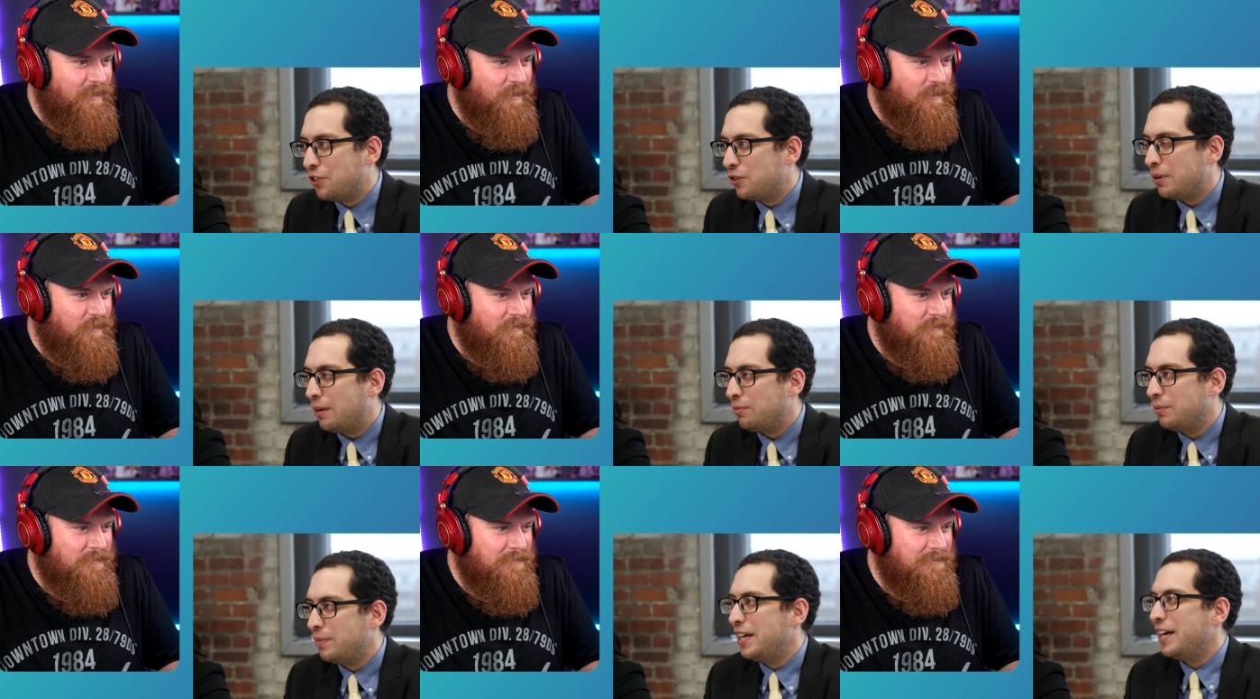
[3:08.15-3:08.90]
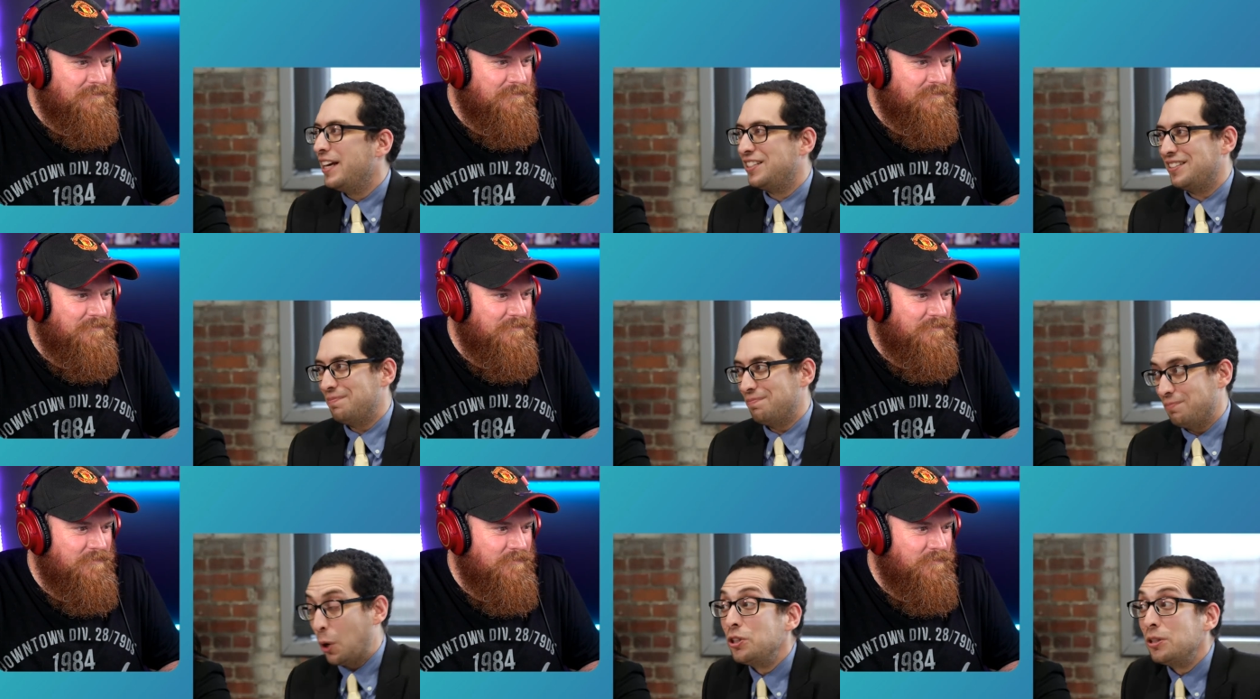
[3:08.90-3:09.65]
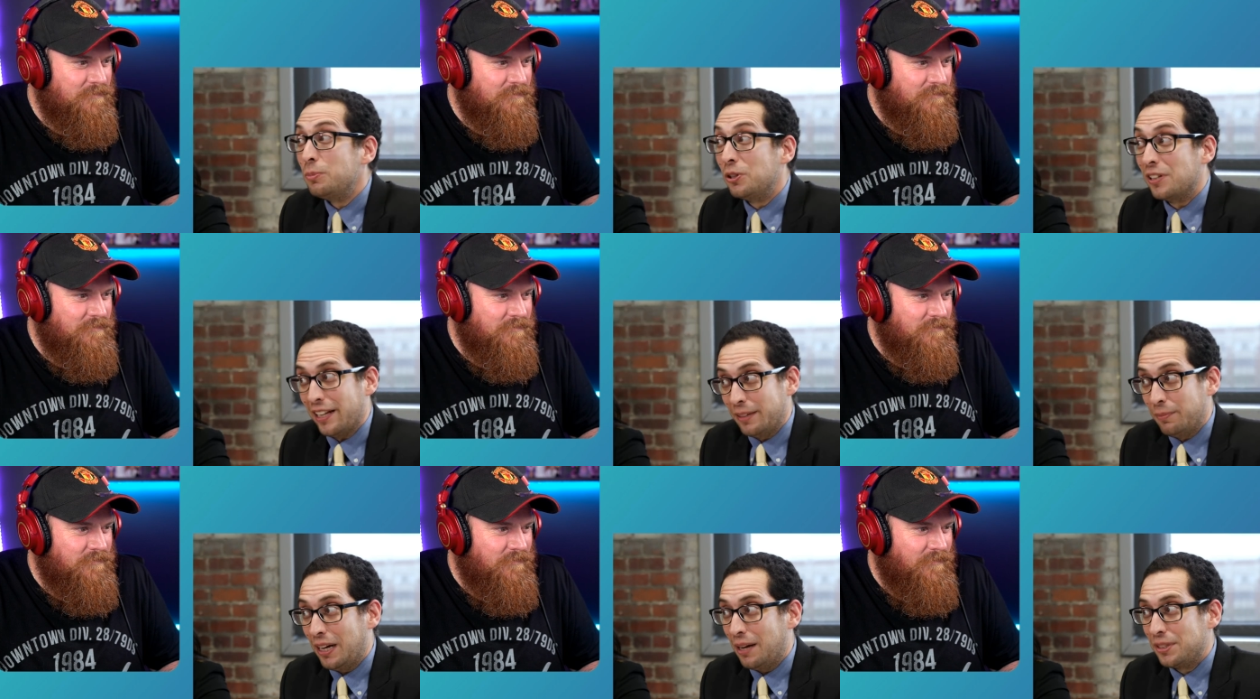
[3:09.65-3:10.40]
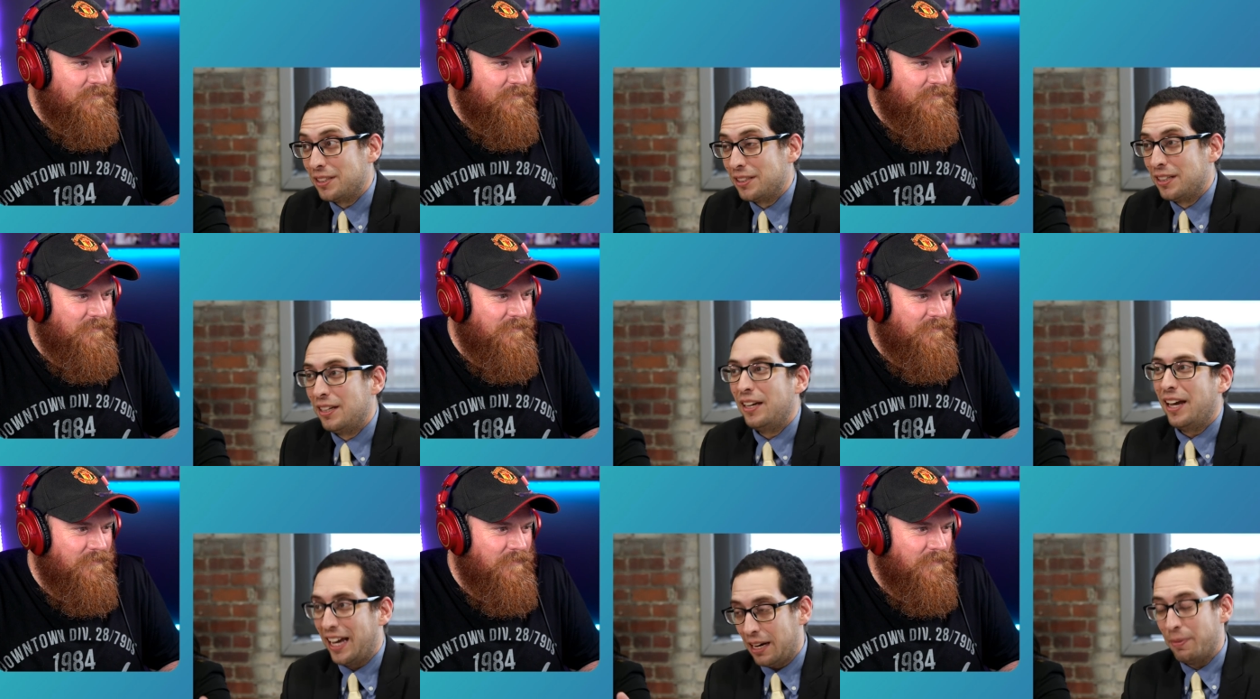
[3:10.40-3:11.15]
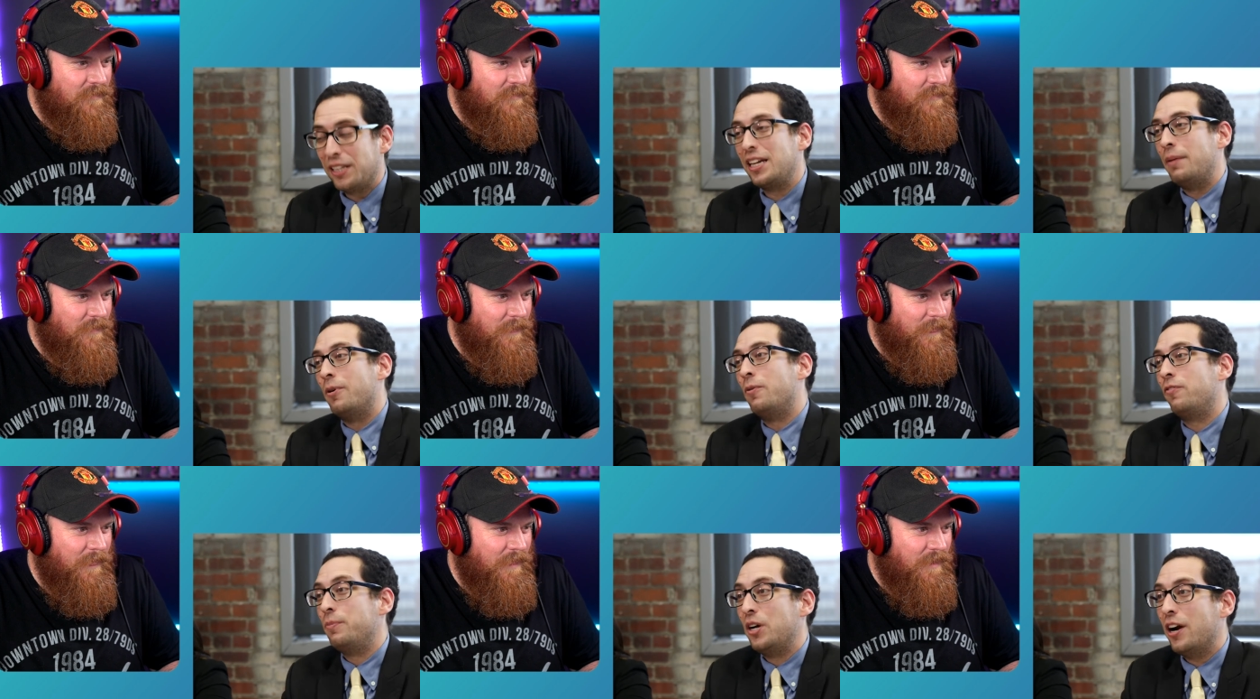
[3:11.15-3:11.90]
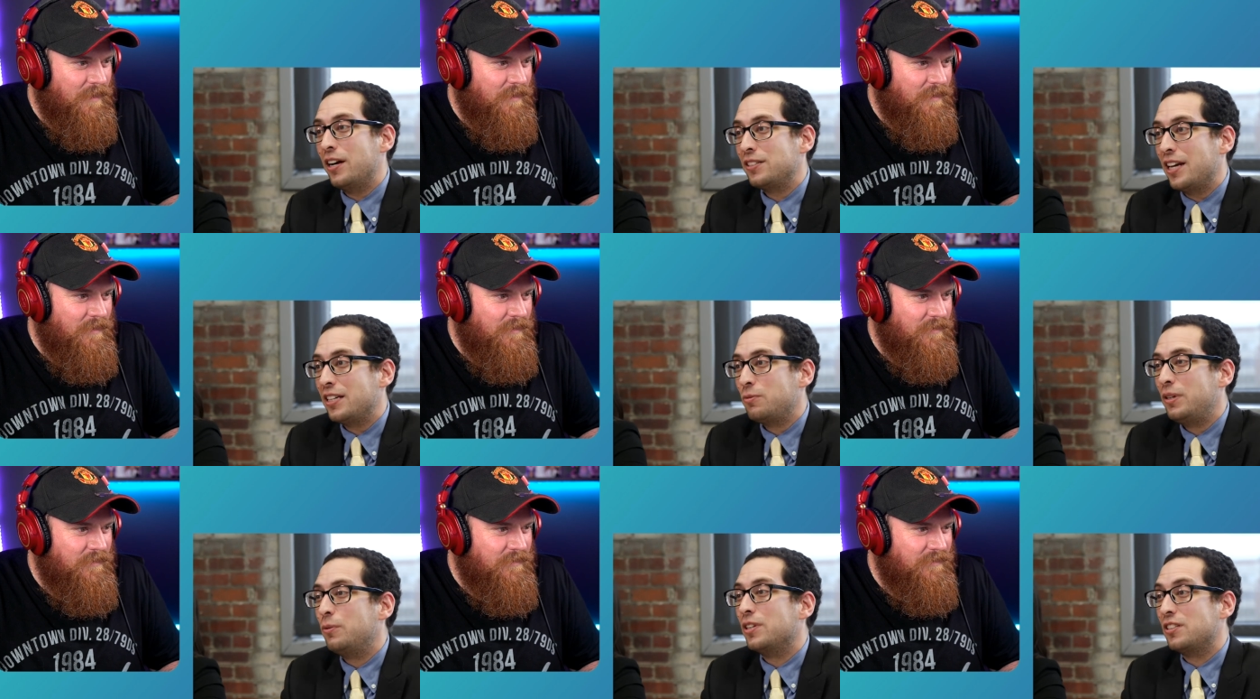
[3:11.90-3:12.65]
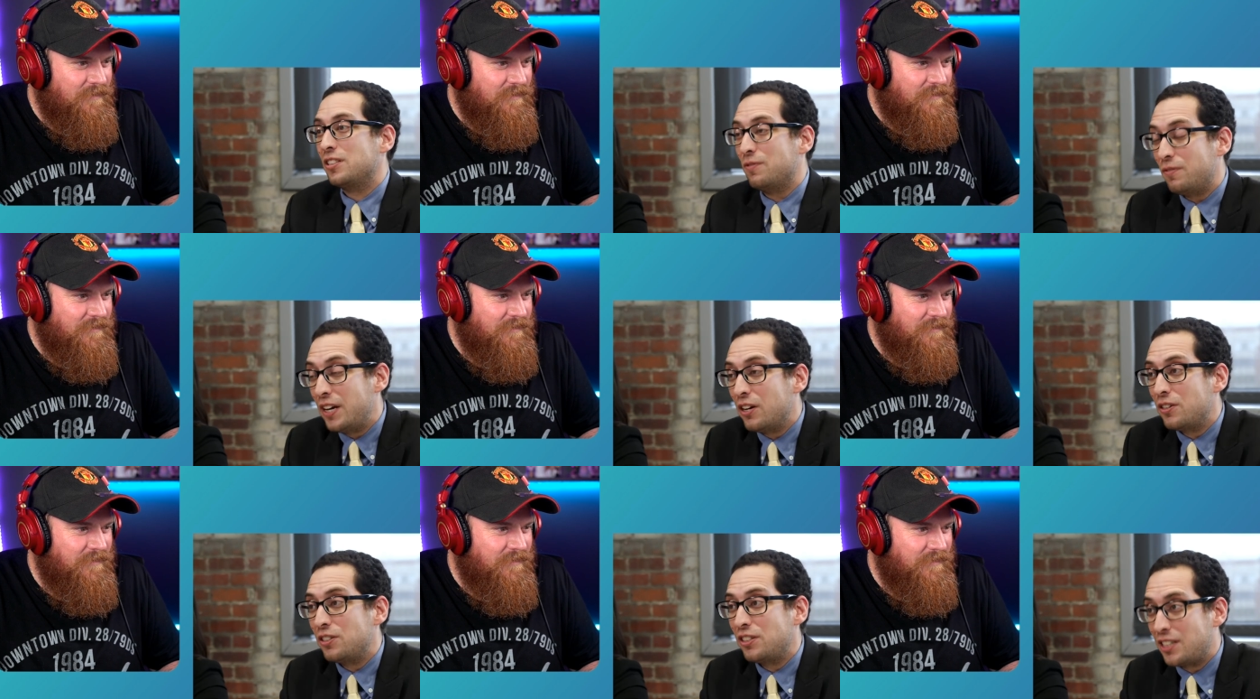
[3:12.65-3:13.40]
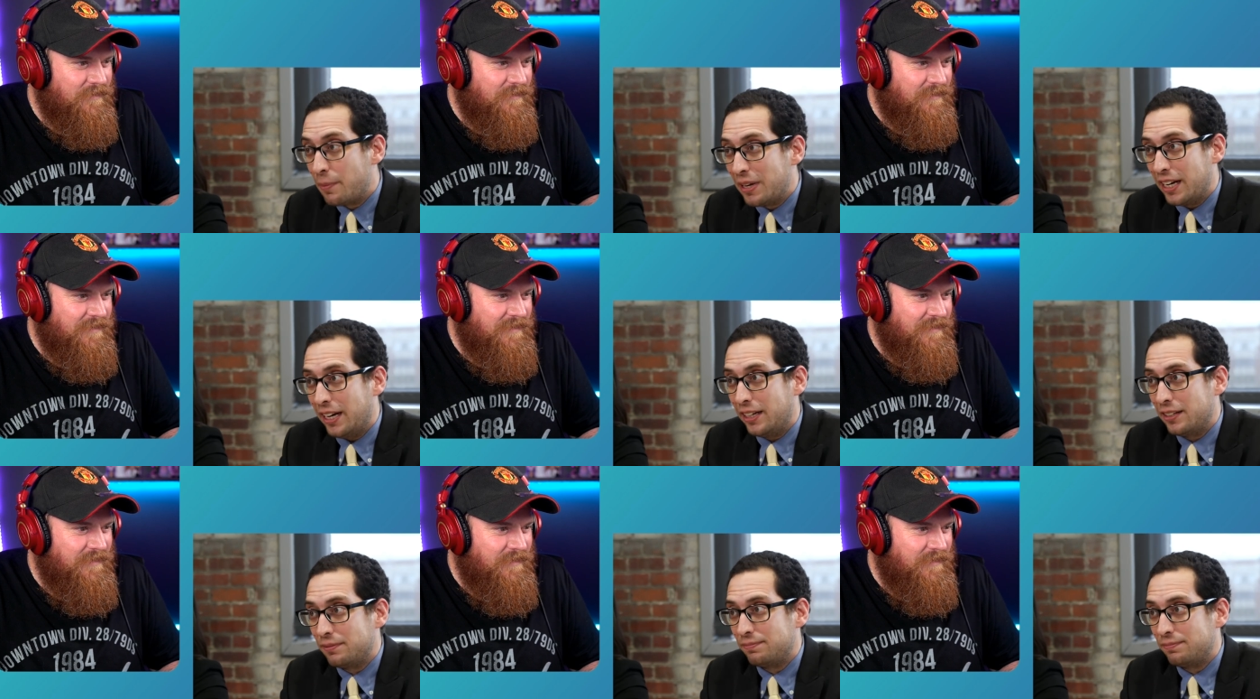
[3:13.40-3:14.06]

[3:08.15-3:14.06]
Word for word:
Speaker 1: that are a problem. It's multiple lollipops. Annabeth came home from your house last week with a severe stomach ache.